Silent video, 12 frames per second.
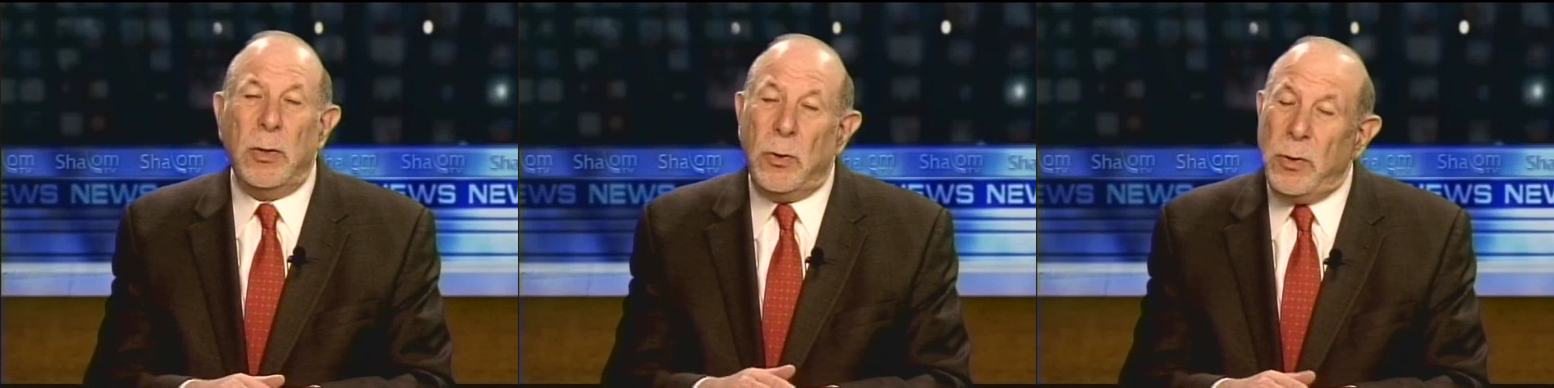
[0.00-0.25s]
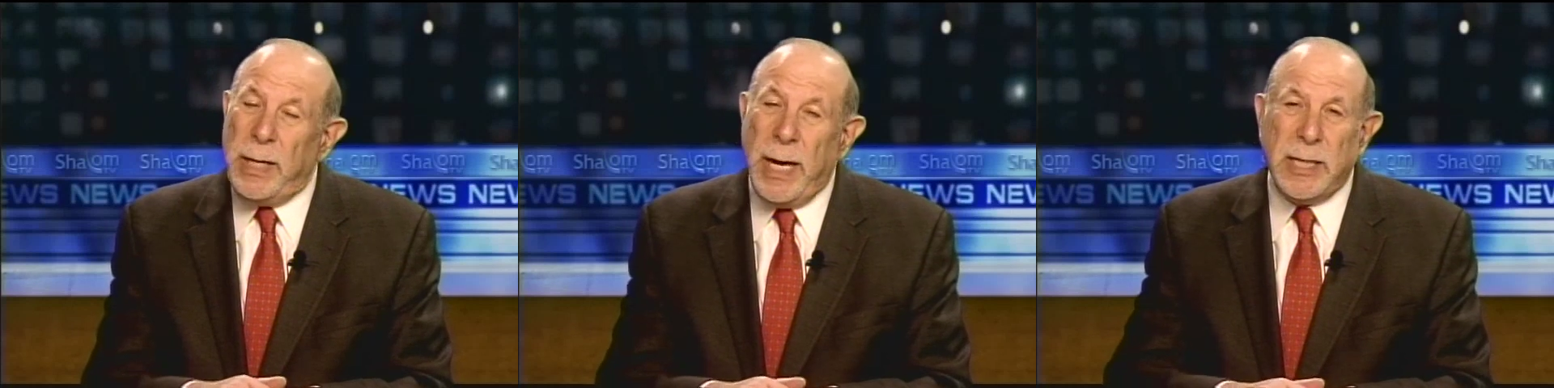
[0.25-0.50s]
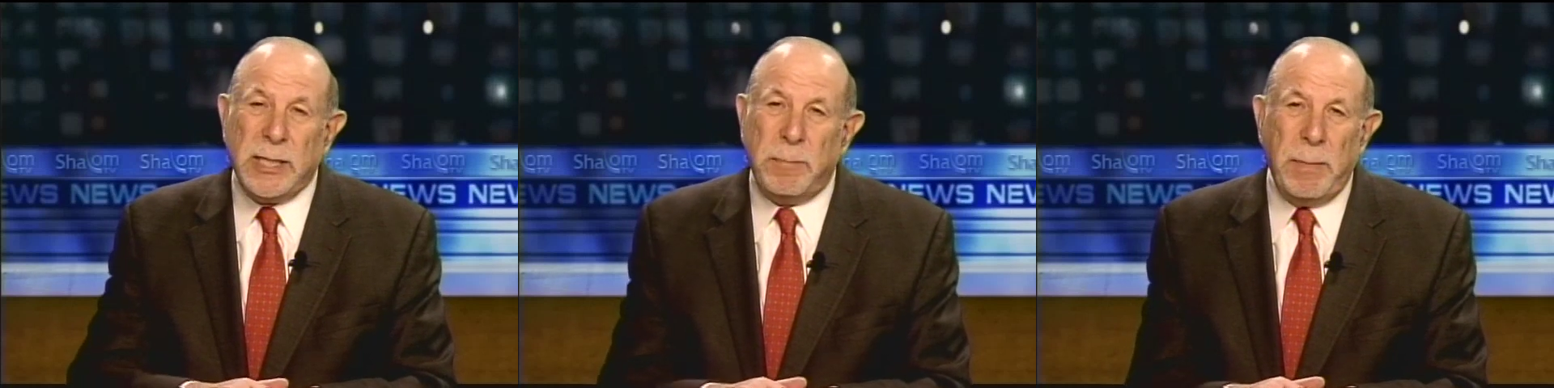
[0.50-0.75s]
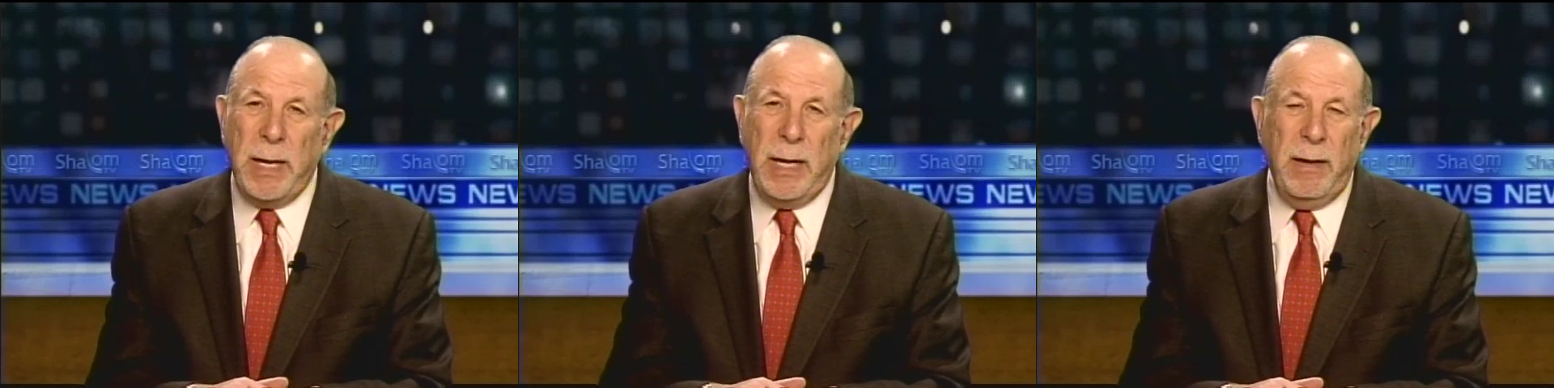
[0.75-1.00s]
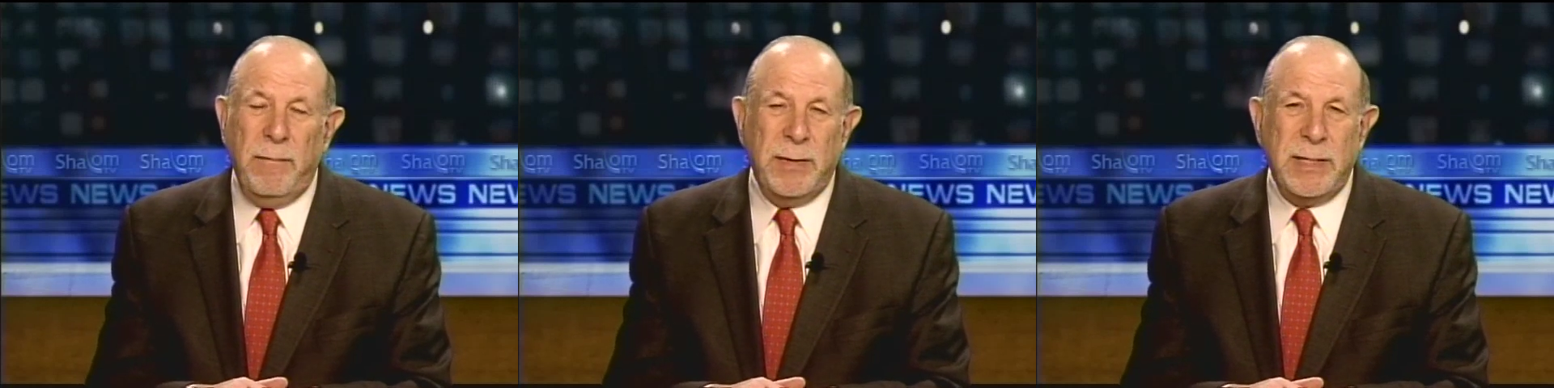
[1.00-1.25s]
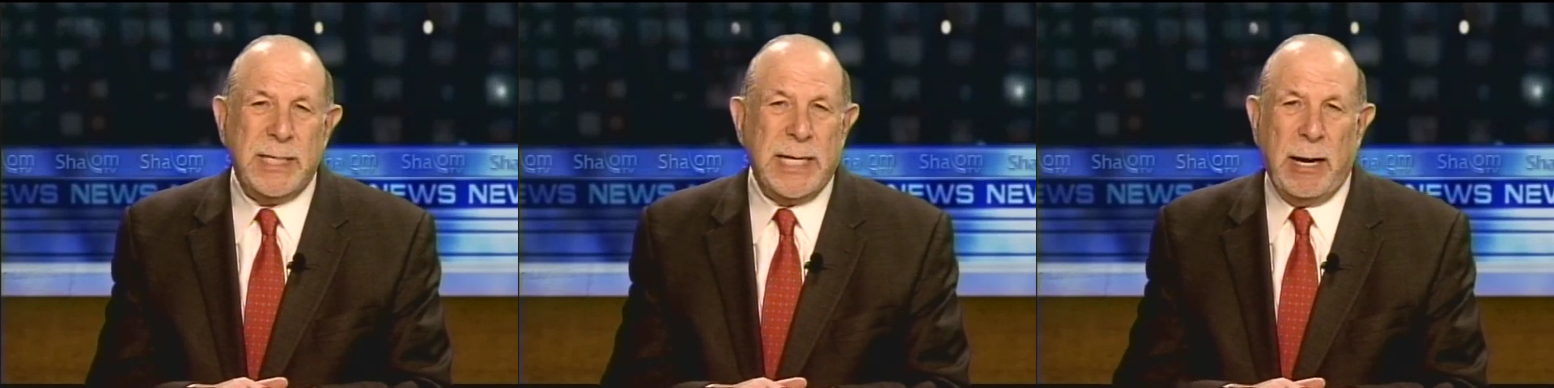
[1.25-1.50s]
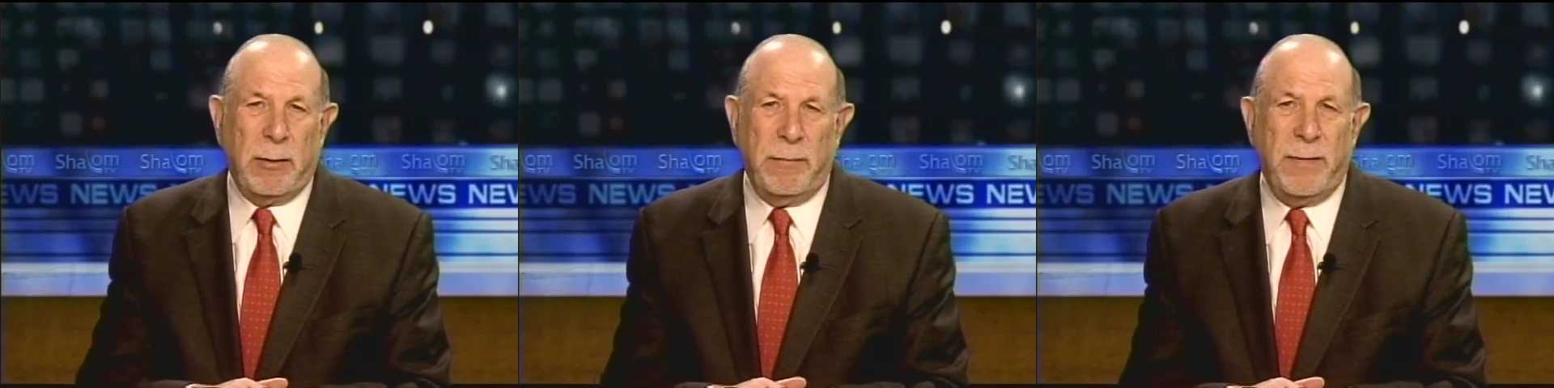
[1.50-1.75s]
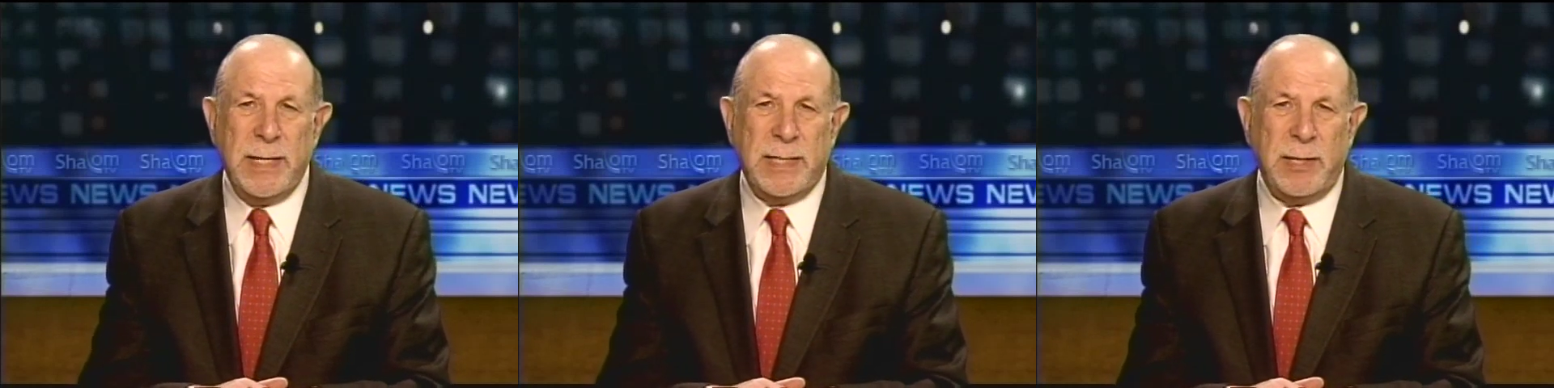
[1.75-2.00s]
who, yes, may even
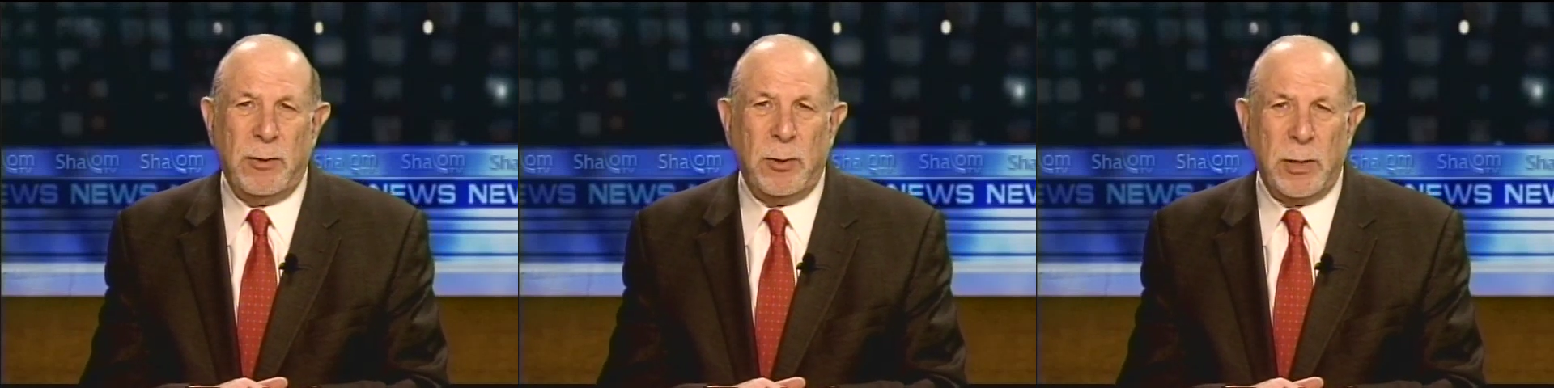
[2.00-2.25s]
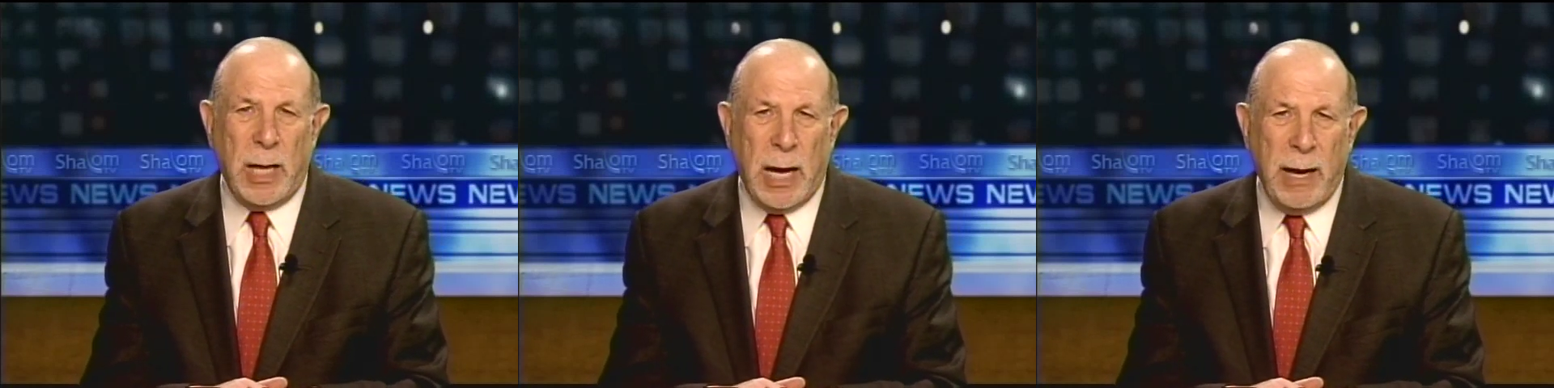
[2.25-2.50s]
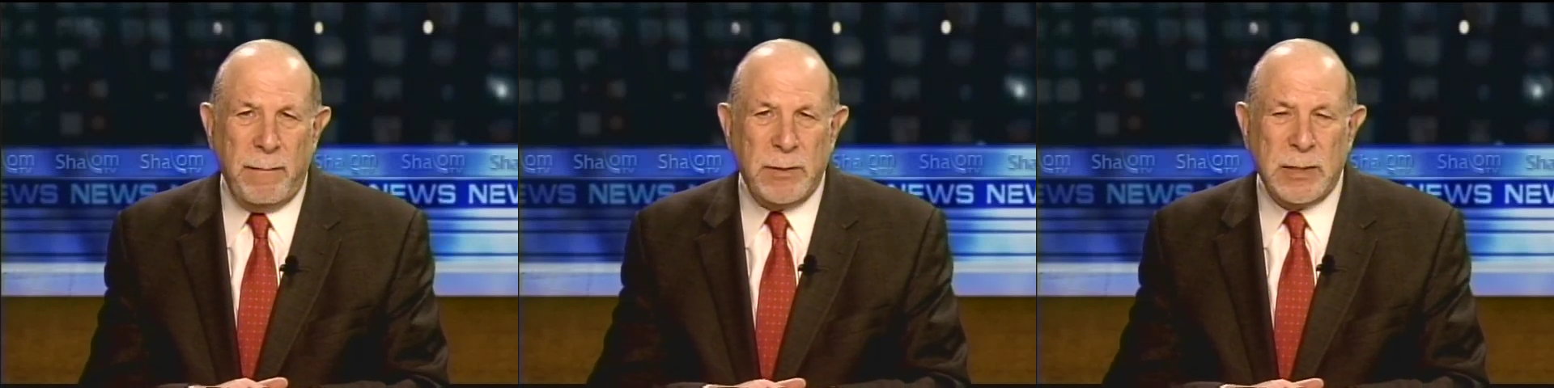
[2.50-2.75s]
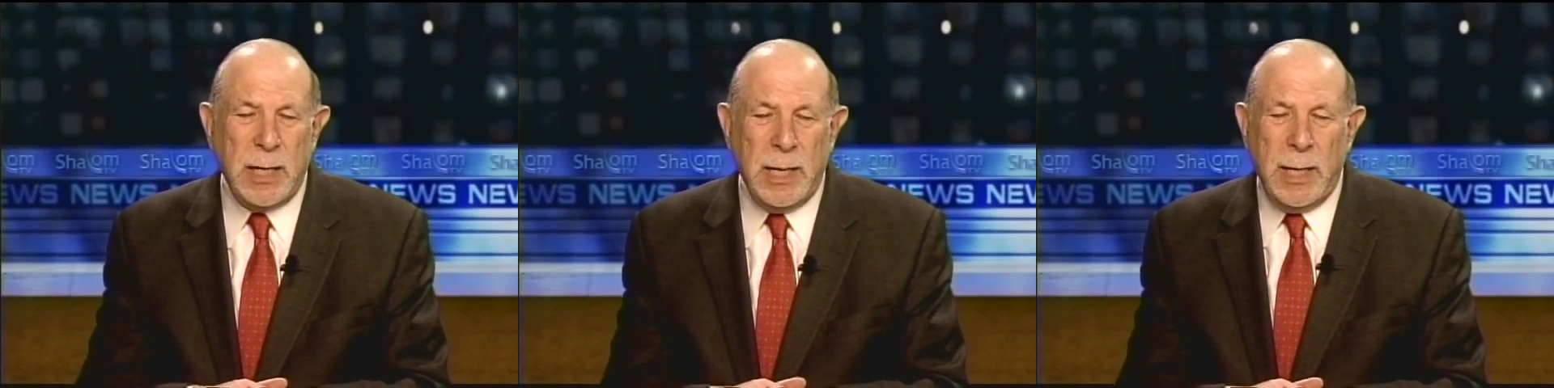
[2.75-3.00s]
sacrifice their own lives